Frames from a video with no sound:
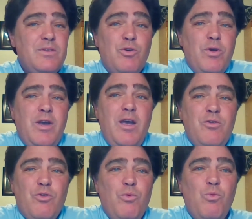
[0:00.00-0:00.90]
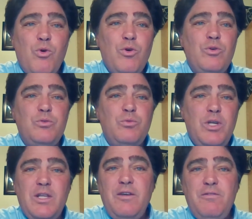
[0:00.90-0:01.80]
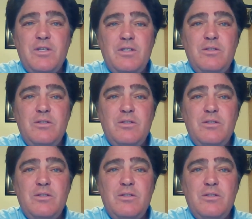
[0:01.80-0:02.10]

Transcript: The creator of the world we live